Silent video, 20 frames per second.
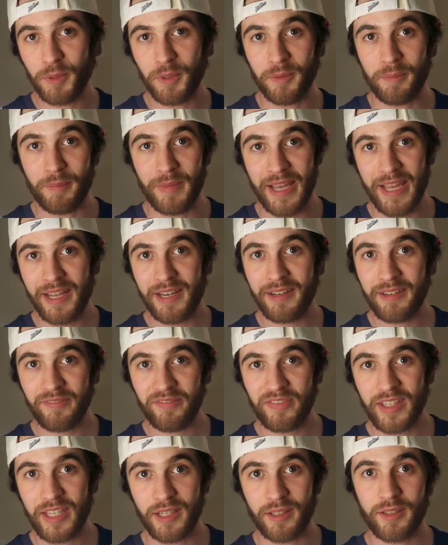men,
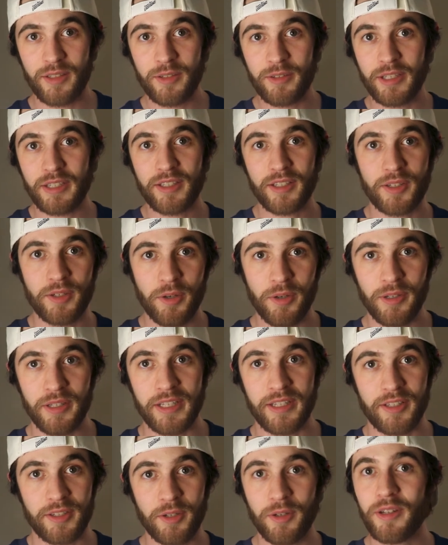including the
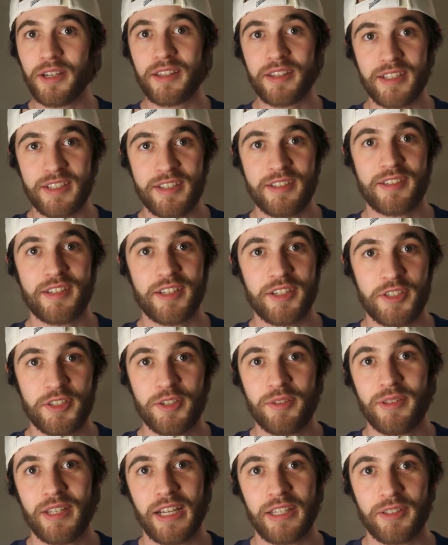goalie. The goalie thinks he's going to
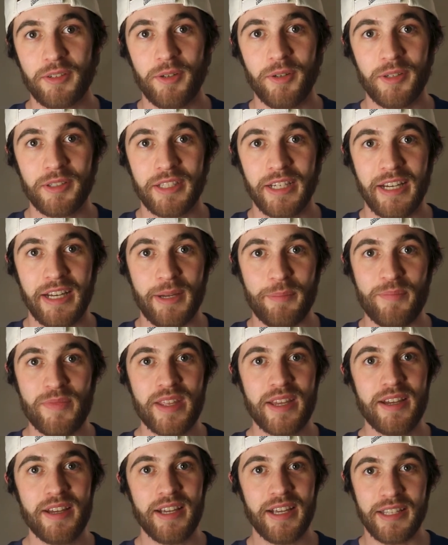shoot that the whole time,
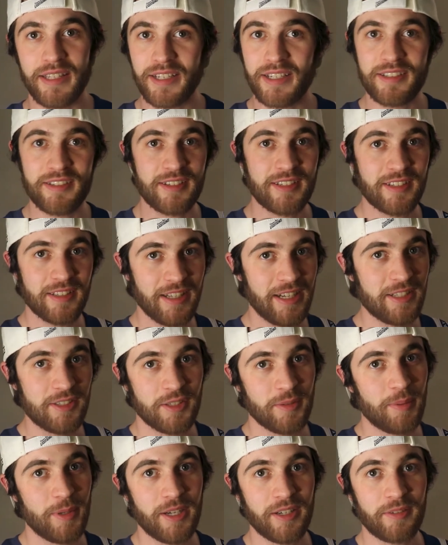and then he just slides
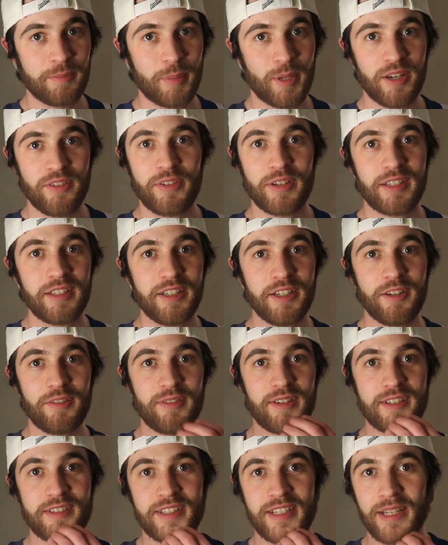the puck perfectly
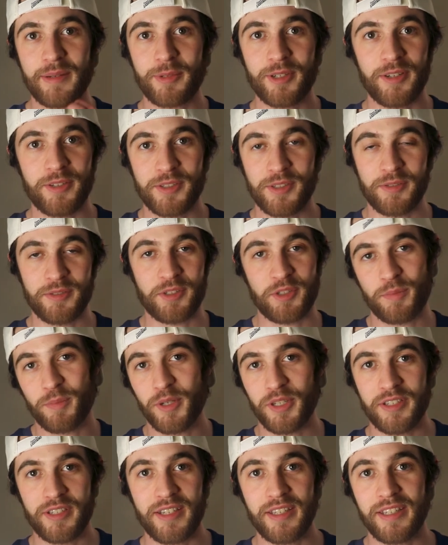over to Stamkos, who just
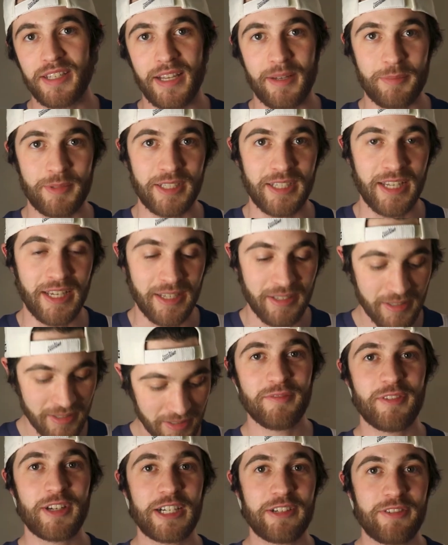puts it in the empty net.
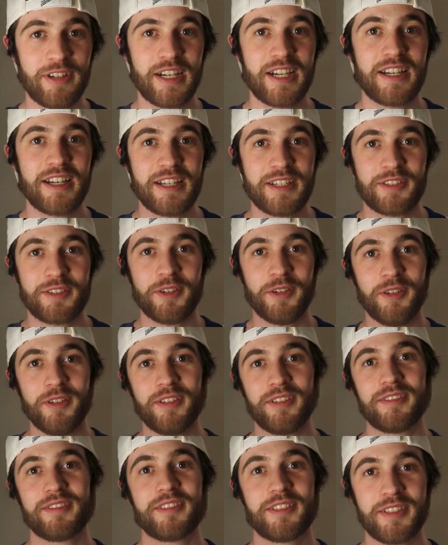Very, very nice
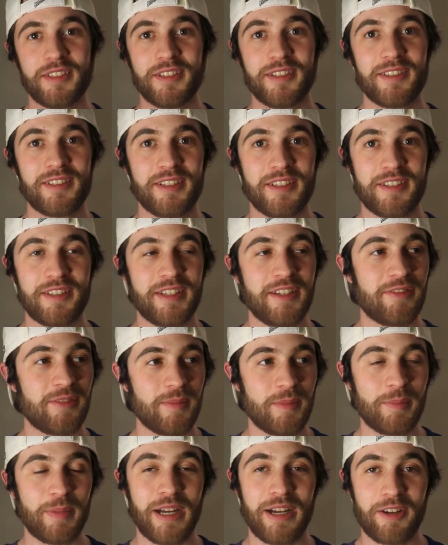goal to see
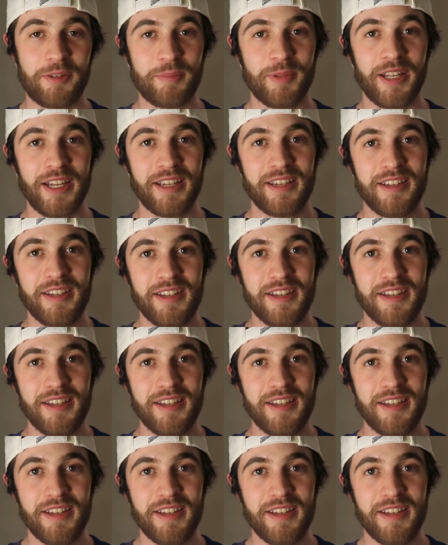from the power play.